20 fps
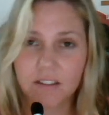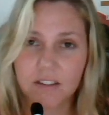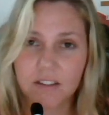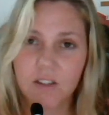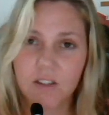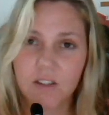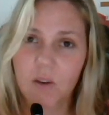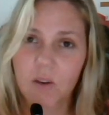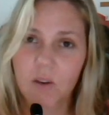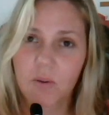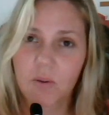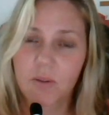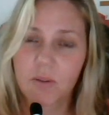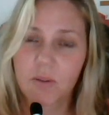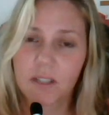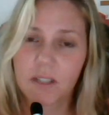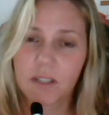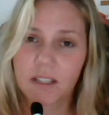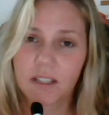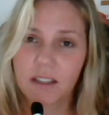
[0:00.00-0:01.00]
So
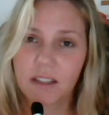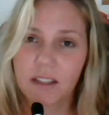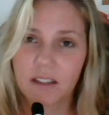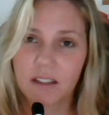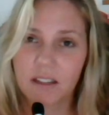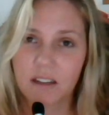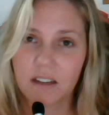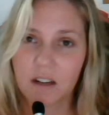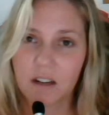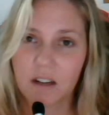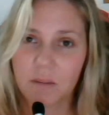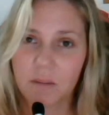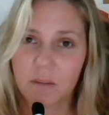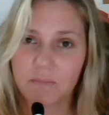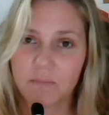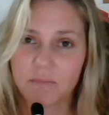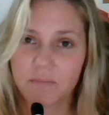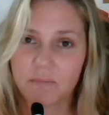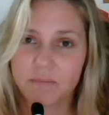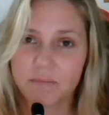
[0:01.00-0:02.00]

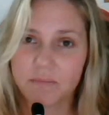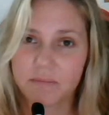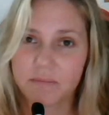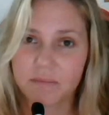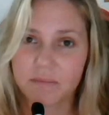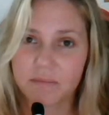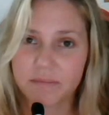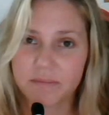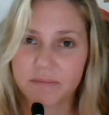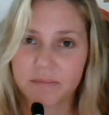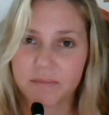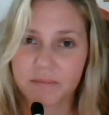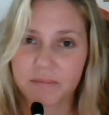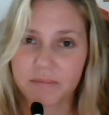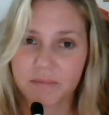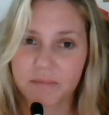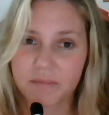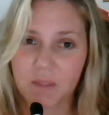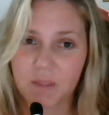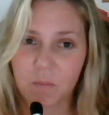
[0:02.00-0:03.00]
um,
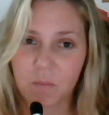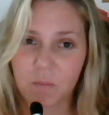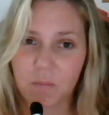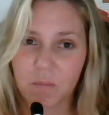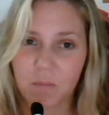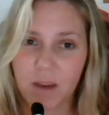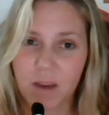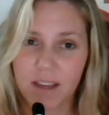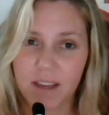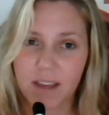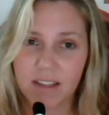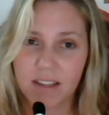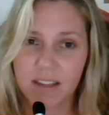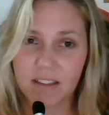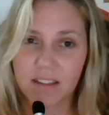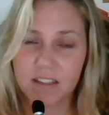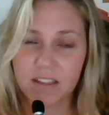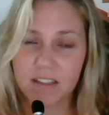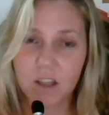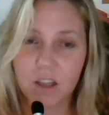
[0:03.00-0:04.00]

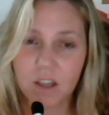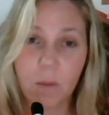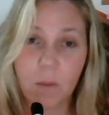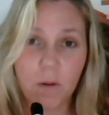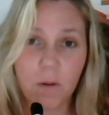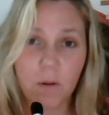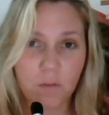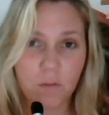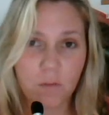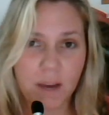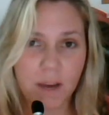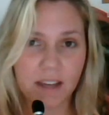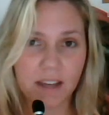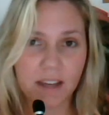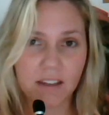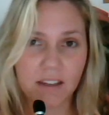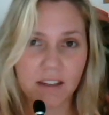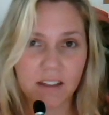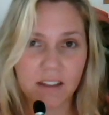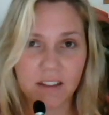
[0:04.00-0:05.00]
my some of
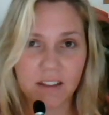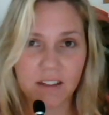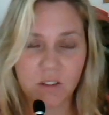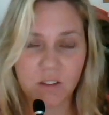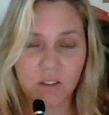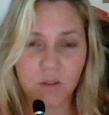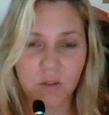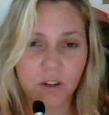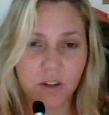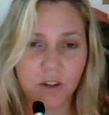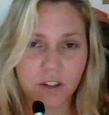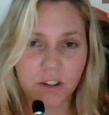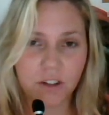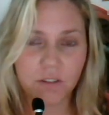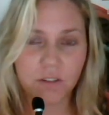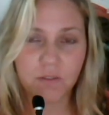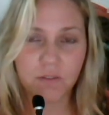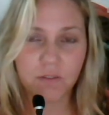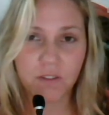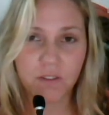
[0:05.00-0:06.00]
my
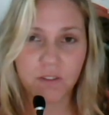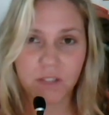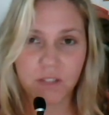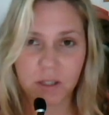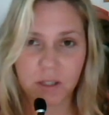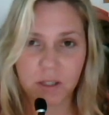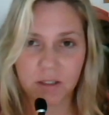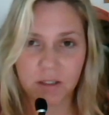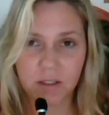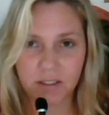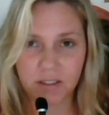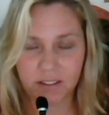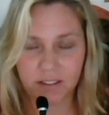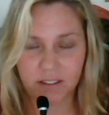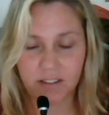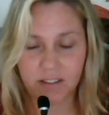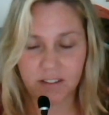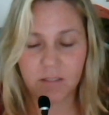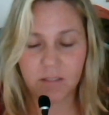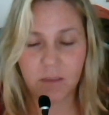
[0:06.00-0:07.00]
250
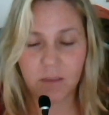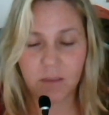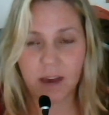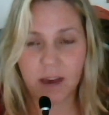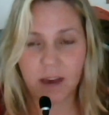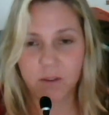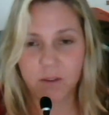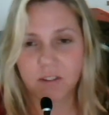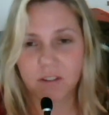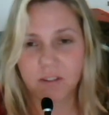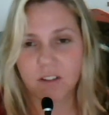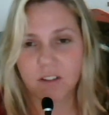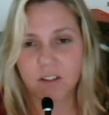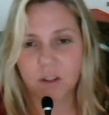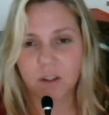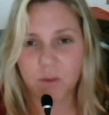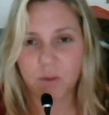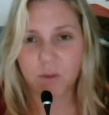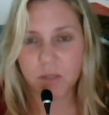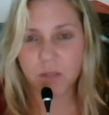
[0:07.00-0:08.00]
pound
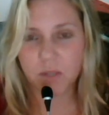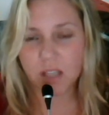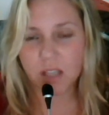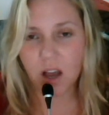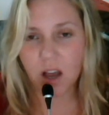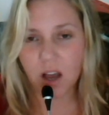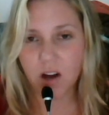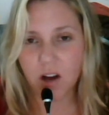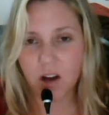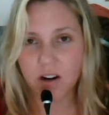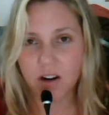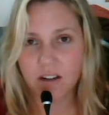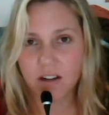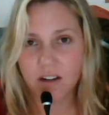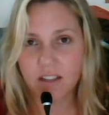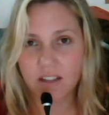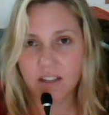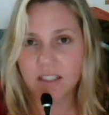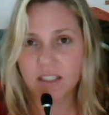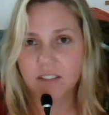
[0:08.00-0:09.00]
clothes
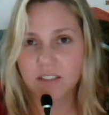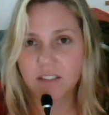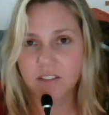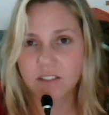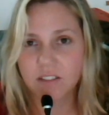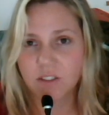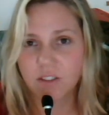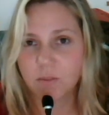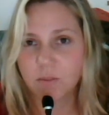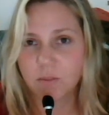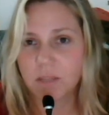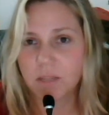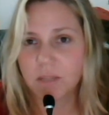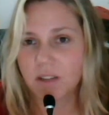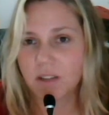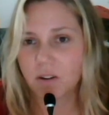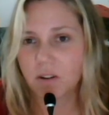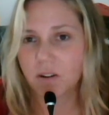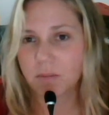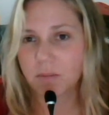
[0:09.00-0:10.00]
are a little too
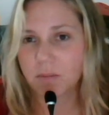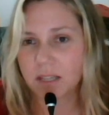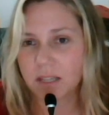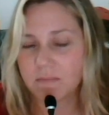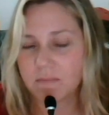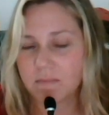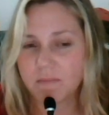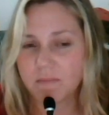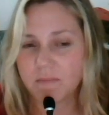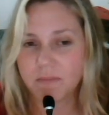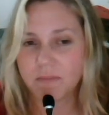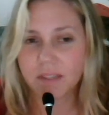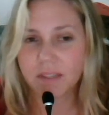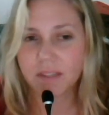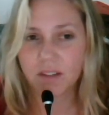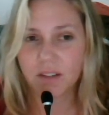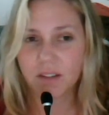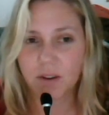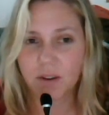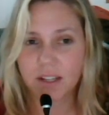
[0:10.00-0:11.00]
big on me
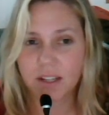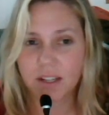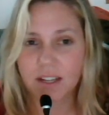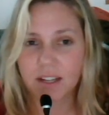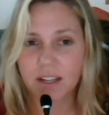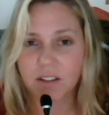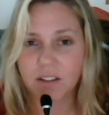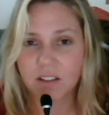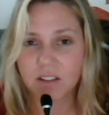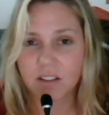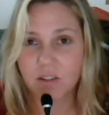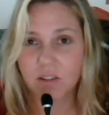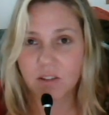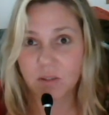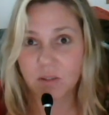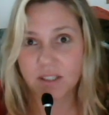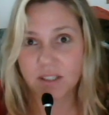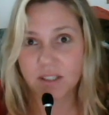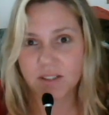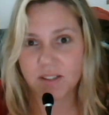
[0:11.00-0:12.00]
right now,
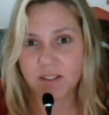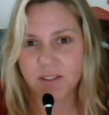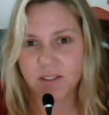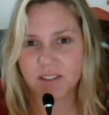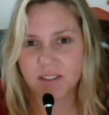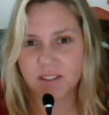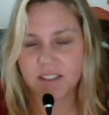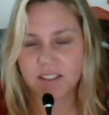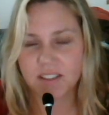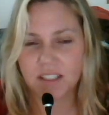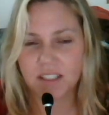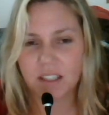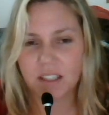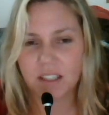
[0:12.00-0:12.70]
so that's good.